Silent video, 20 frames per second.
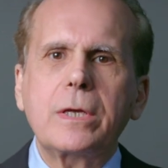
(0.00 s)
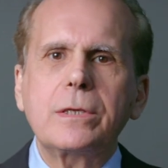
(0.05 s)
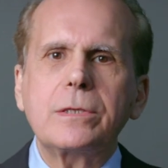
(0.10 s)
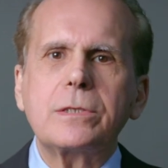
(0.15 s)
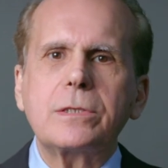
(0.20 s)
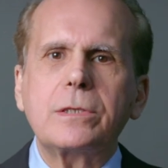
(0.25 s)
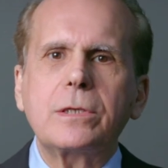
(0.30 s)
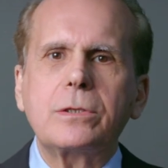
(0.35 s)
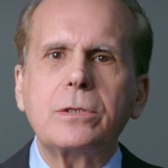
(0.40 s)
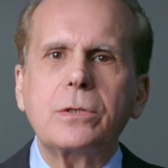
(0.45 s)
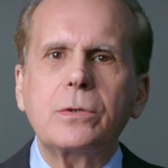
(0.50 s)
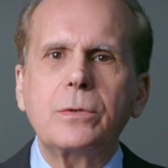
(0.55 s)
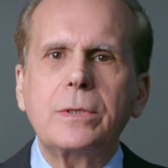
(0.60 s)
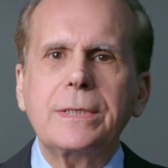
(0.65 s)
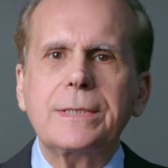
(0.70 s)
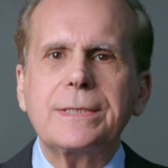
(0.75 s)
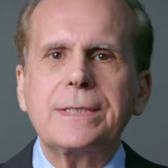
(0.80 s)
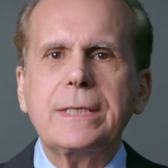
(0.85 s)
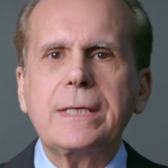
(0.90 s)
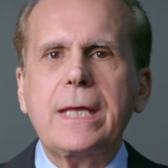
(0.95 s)
Institute
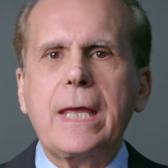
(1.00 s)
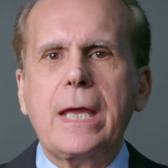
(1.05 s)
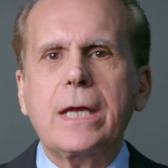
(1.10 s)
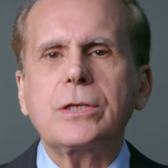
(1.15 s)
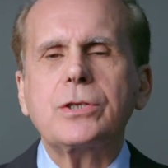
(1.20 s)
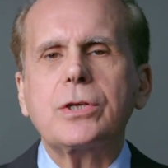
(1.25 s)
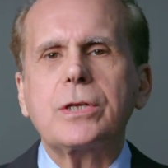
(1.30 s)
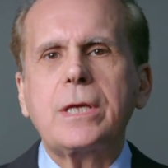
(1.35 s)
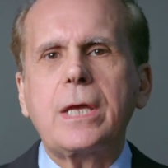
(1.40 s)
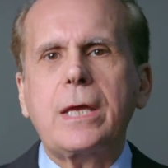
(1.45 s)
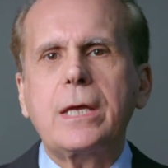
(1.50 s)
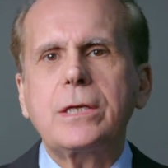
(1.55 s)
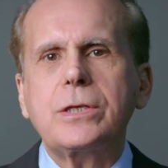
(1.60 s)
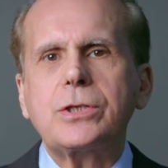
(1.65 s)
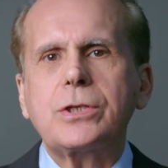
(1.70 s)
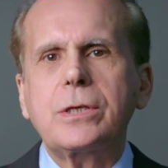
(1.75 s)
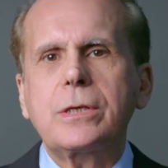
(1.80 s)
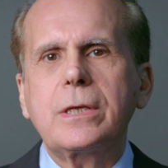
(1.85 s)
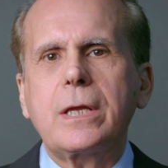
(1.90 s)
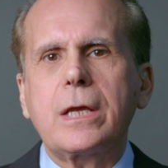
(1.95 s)
is the
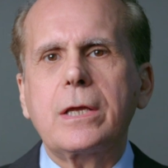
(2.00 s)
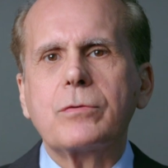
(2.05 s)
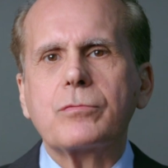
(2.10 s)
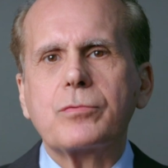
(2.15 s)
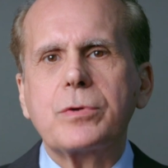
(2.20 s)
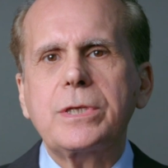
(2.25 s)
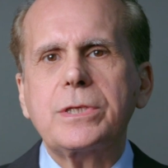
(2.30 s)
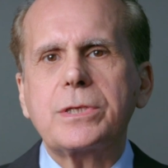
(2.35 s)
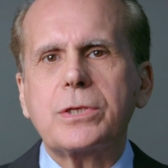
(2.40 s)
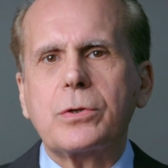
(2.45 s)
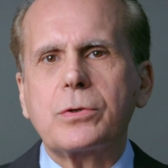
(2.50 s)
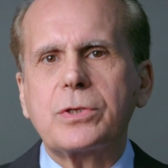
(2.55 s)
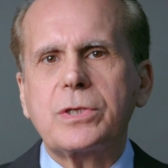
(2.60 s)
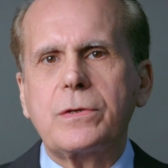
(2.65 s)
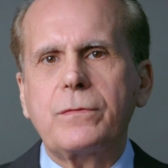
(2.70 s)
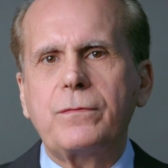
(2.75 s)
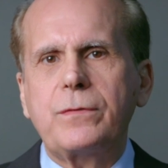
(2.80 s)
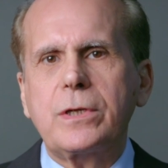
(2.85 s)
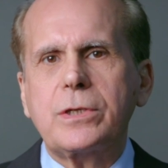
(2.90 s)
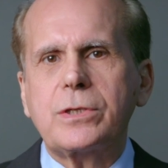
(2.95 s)
education and research
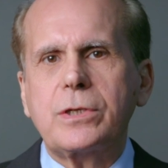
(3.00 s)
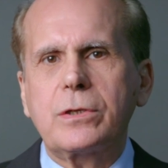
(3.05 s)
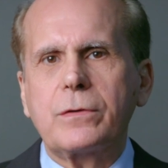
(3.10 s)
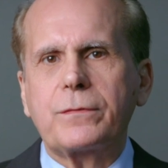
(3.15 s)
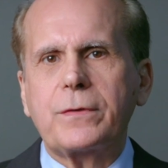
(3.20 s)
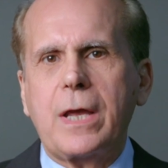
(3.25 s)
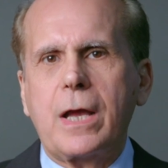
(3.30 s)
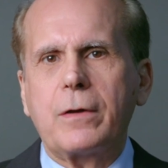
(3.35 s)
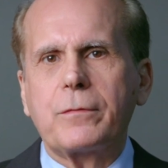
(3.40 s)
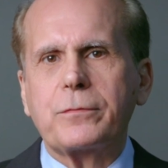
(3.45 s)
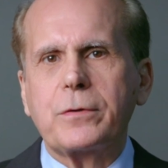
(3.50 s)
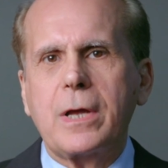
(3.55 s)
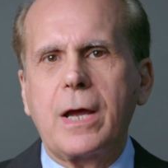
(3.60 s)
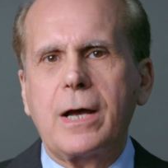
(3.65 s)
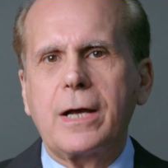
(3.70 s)
division of Calvary